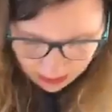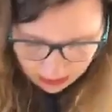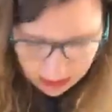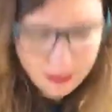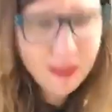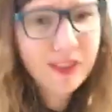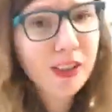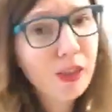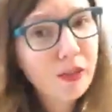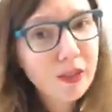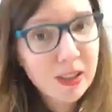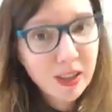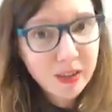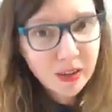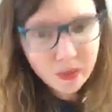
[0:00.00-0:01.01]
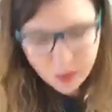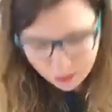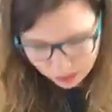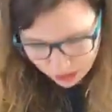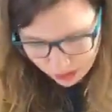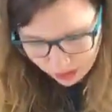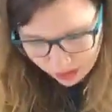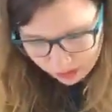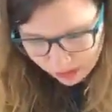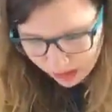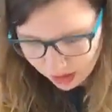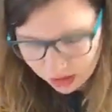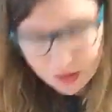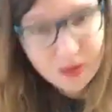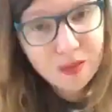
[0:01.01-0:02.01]
I just did 3 on this one, but you can
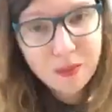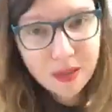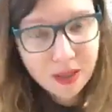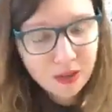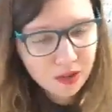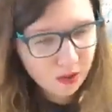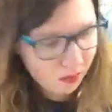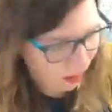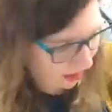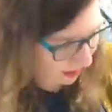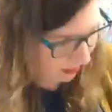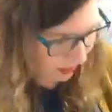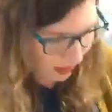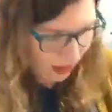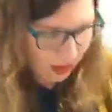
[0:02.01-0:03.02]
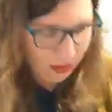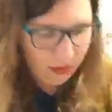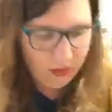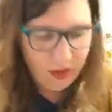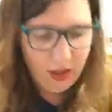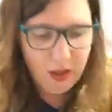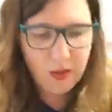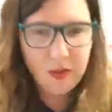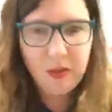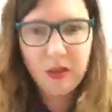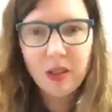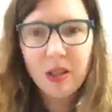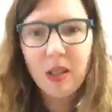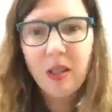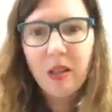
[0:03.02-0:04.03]
really do as many as you want. So,
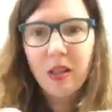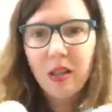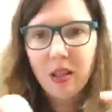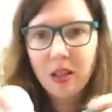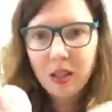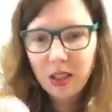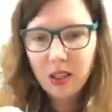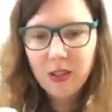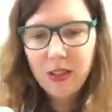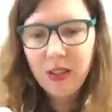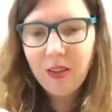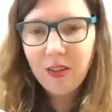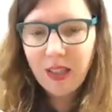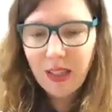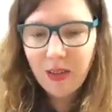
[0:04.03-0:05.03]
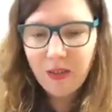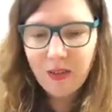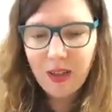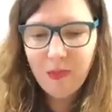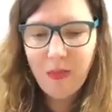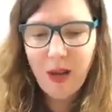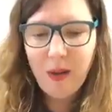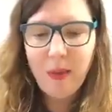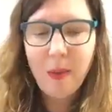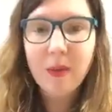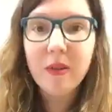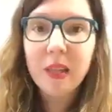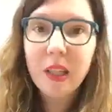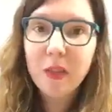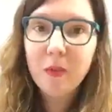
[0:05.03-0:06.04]
on this style striped pom pom,
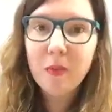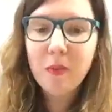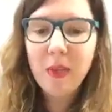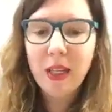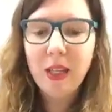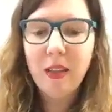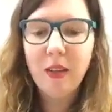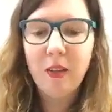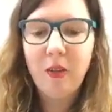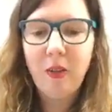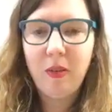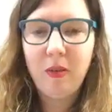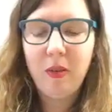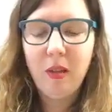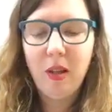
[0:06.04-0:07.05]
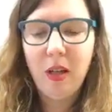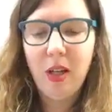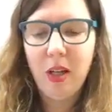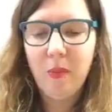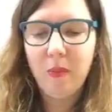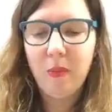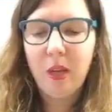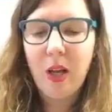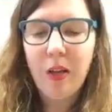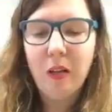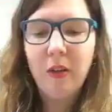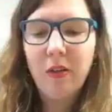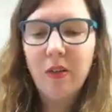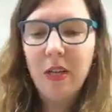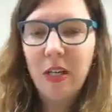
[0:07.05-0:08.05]
instead of making this
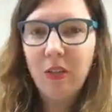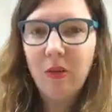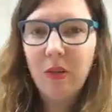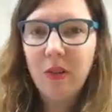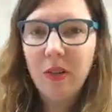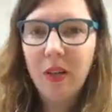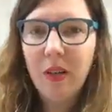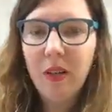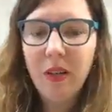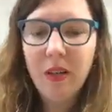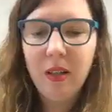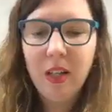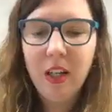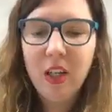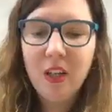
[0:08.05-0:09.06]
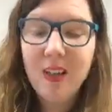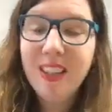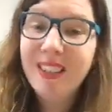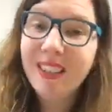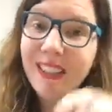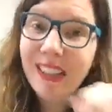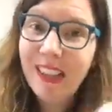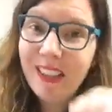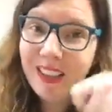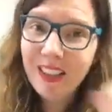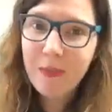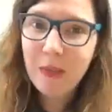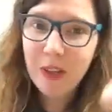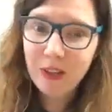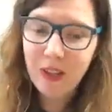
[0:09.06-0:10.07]
colors next to each other, you're actually layering
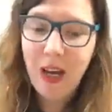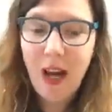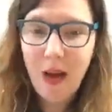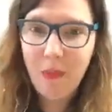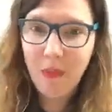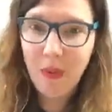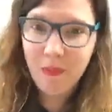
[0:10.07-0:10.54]
them on top.